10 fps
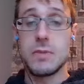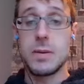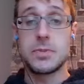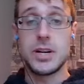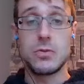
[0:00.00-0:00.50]

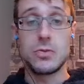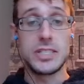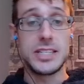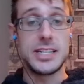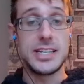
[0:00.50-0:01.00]
remember it
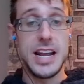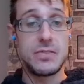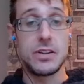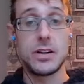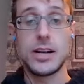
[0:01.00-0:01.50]
was
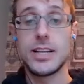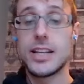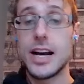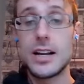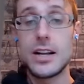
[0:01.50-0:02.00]
never like
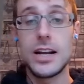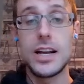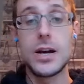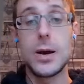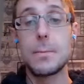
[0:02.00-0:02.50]
that.
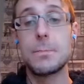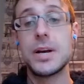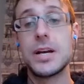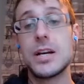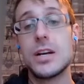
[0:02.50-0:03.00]
Like,
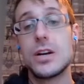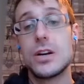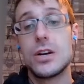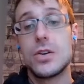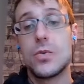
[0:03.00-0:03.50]

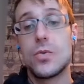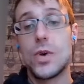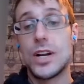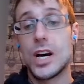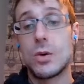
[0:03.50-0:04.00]

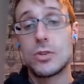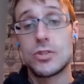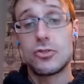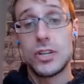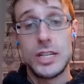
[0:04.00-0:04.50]
when I was
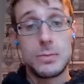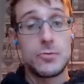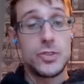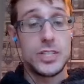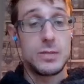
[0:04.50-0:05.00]
growing up,
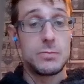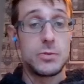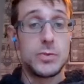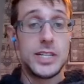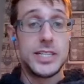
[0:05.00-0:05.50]
for
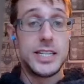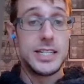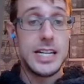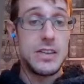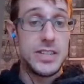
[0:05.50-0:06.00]
example, we
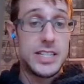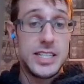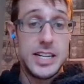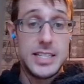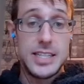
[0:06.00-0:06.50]
didn't have
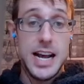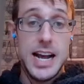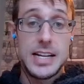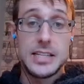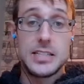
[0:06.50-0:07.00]
internet
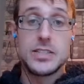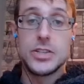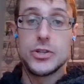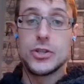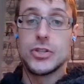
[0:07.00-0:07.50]
and
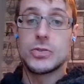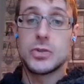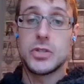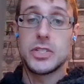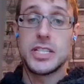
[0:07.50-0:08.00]
the news
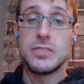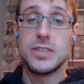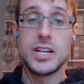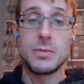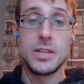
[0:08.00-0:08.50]
was on
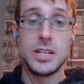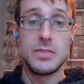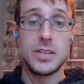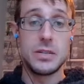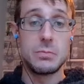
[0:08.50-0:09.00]
TV, I
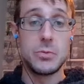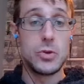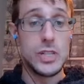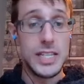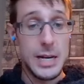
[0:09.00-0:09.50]
believe, in the
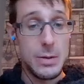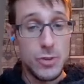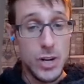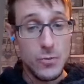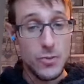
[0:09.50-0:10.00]
morning at
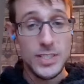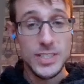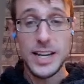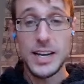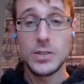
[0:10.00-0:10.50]
breakfast,
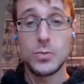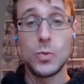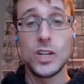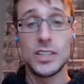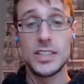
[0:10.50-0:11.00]
then at
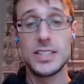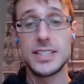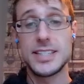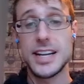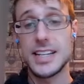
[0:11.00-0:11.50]
1,
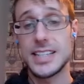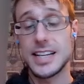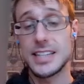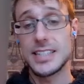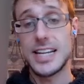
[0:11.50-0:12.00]
6,
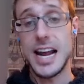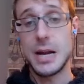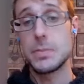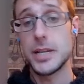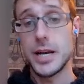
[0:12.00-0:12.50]
and
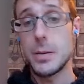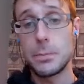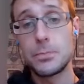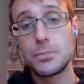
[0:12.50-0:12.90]
10 p.m.